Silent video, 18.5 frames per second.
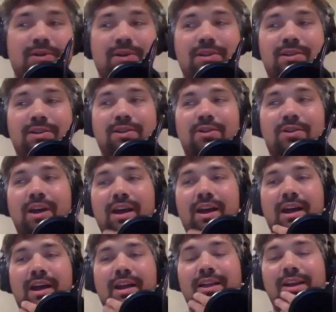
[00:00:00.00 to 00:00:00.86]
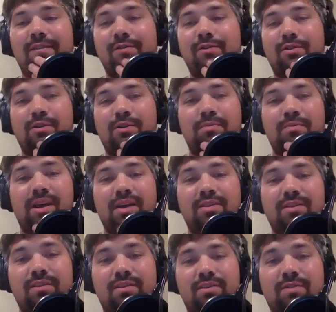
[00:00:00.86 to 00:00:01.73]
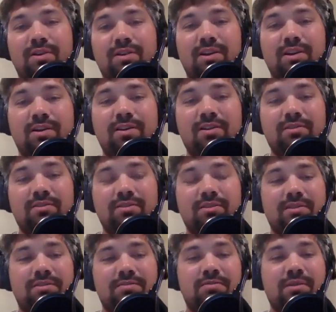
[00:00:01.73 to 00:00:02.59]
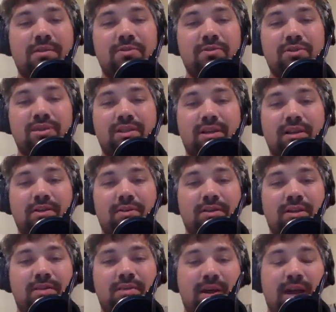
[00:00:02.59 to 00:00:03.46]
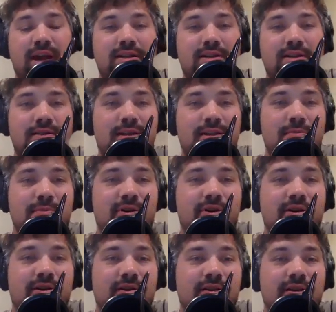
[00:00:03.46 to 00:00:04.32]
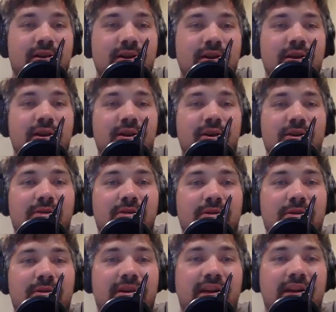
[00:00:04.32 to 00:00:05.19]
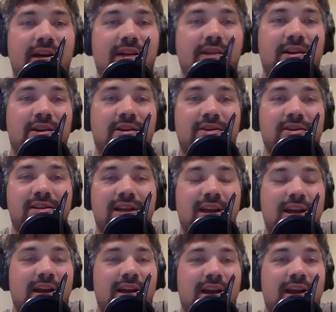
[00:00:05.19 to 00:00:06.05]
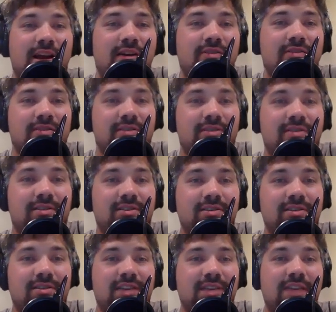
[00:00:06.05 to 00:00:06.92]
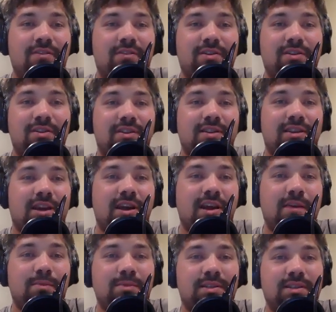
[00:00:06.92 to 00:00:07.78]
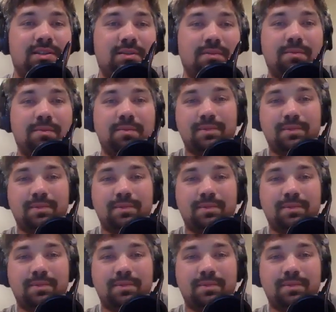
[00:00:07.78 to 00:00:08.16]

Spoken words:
And so I love going back there every year. I was just there this past summer, and we were down there just hanging out and just having good times.